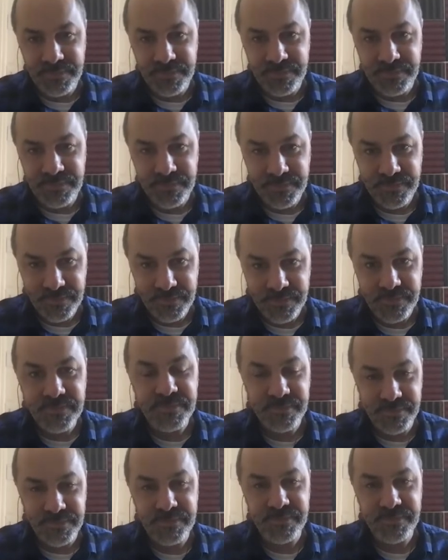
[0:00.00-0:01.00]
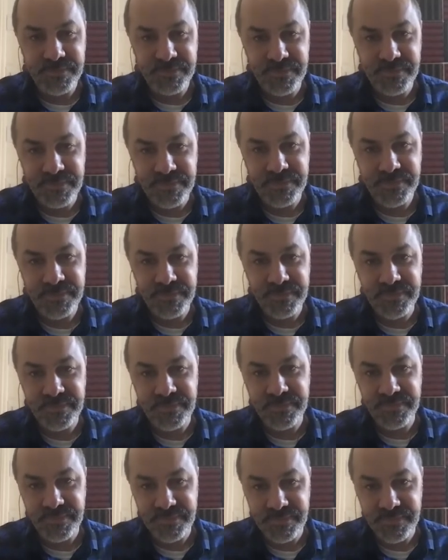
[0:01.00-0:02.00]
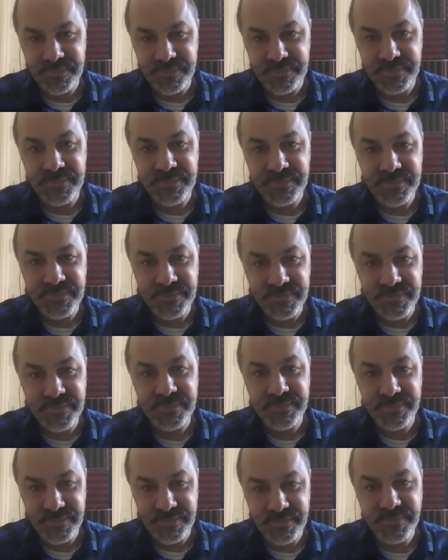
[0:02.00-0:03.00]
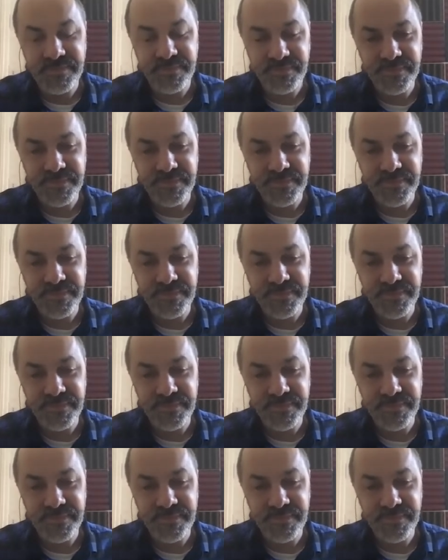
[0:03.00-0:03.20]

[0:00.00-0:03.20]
(silent)